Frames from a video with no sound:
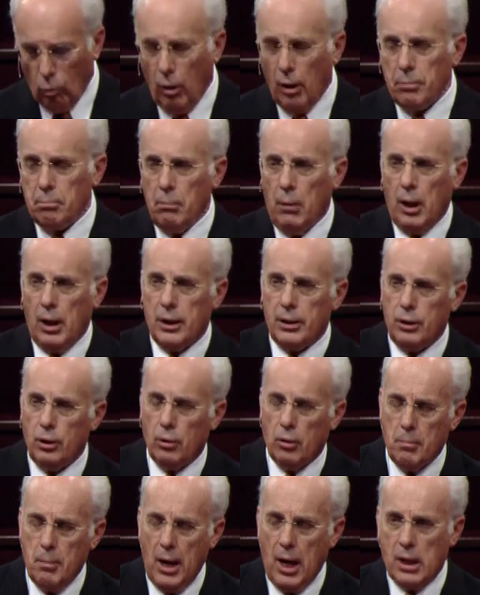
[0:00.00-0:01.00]
What might
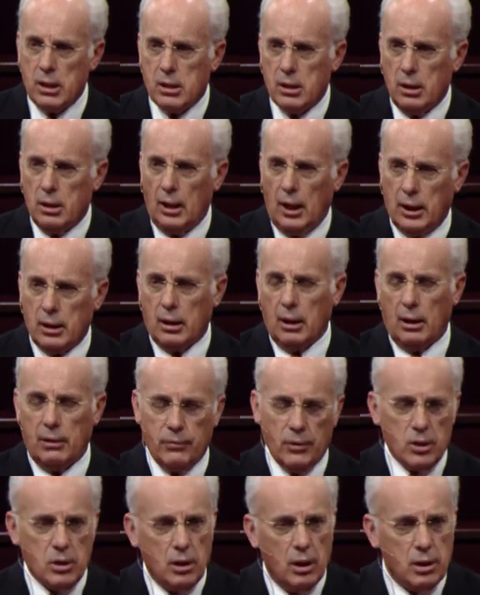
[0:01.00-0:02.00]
you imagine that
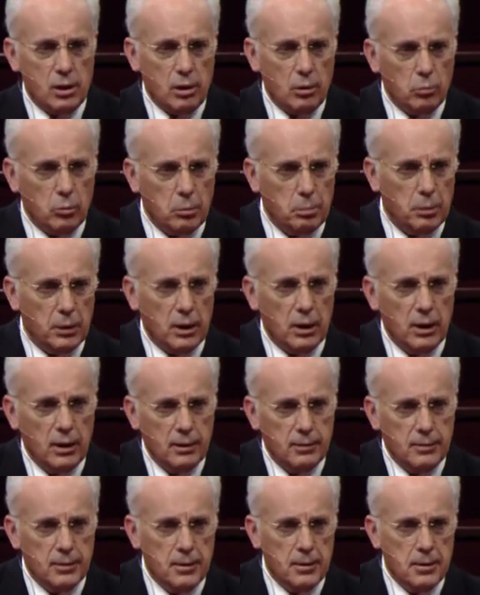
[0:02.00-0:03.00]
conversation would
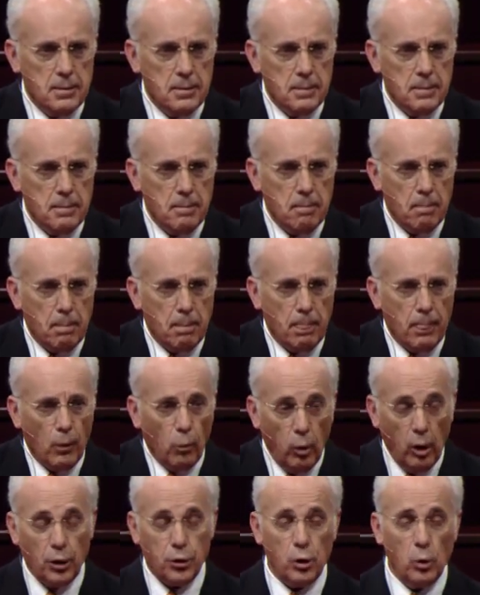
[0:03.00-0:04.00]
be?
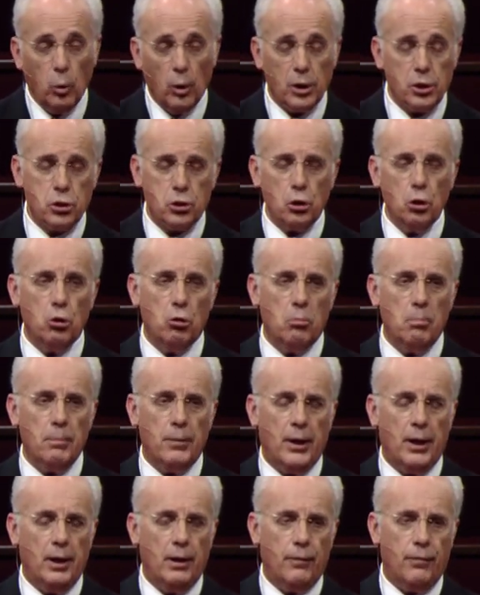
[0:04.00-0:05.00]
Well, you would
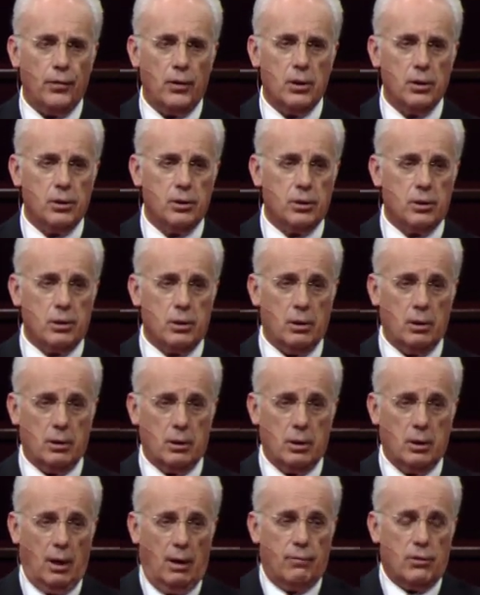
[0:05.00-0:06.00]
assume that if his
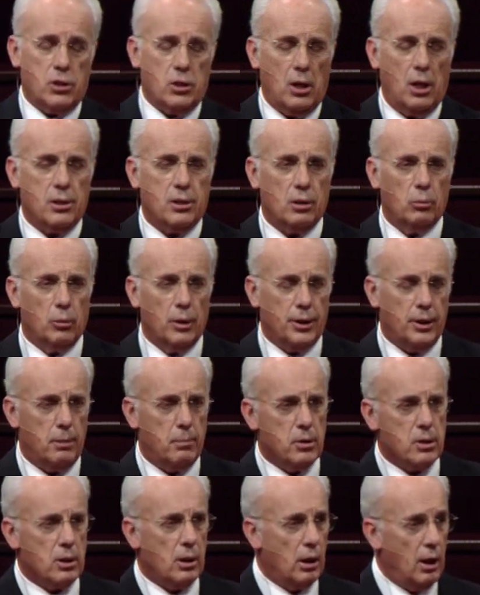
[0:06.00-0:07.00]
conversation with
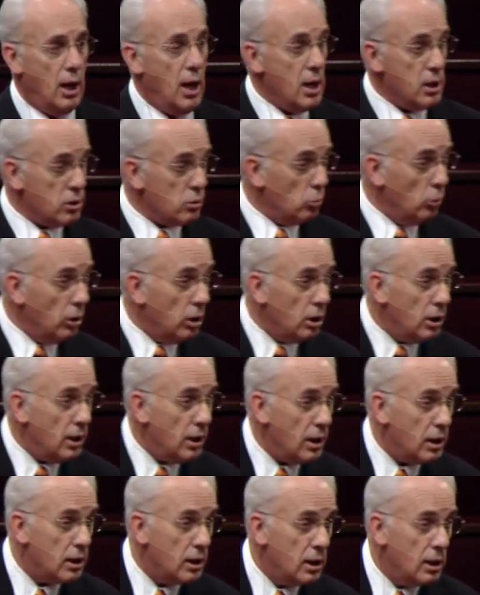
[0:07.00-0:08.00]
him is the last
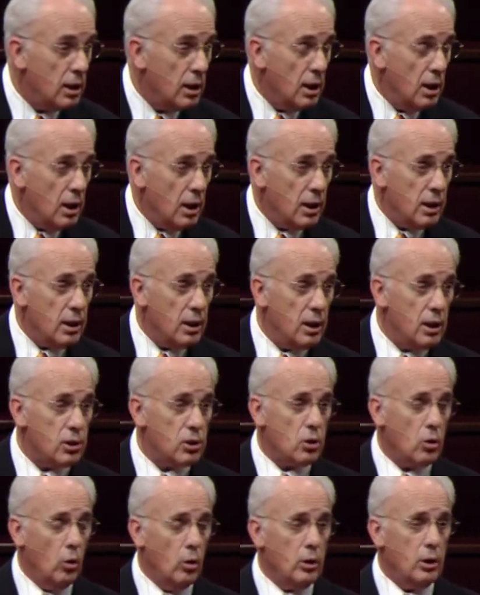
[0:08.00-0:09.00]
one,
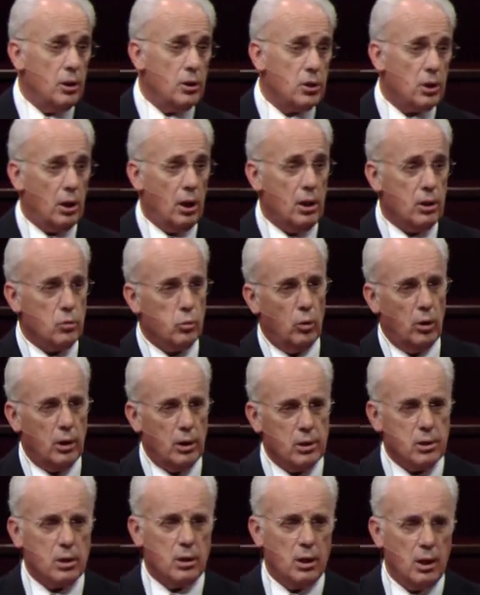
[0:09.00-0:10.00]
he is going to discuss
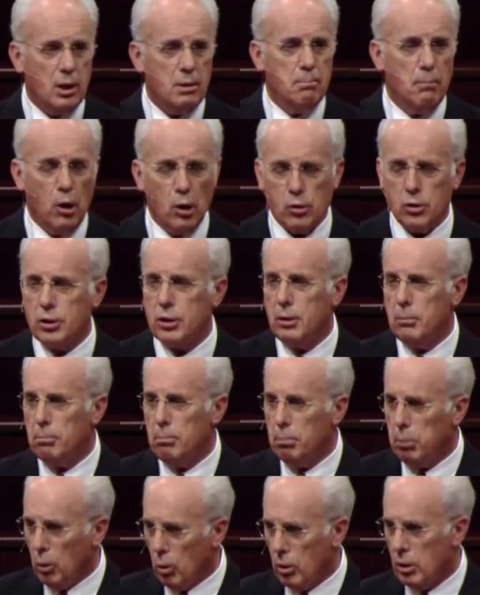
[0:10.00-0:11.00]
what is the most
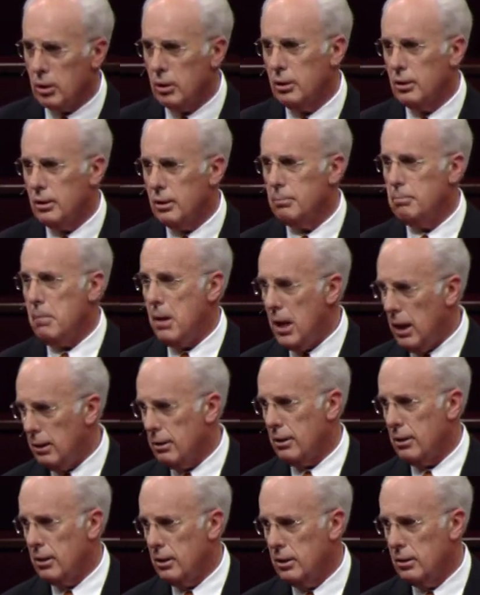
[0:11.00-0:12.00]
important
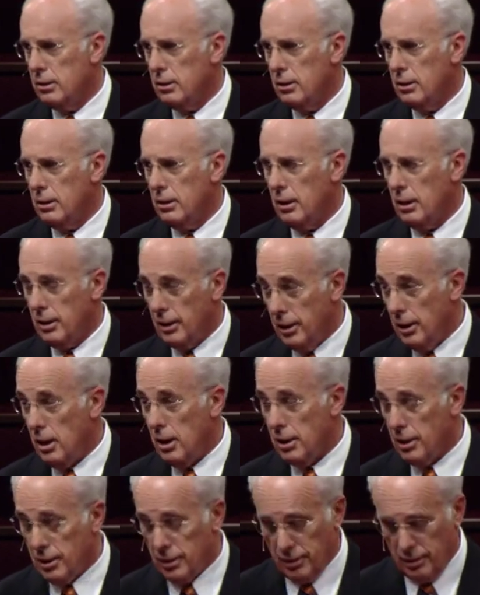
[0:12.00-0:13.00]
matter. And he
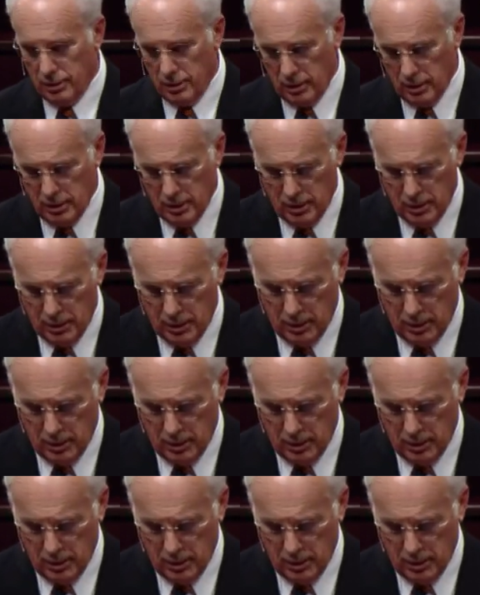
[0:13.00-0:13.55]
does.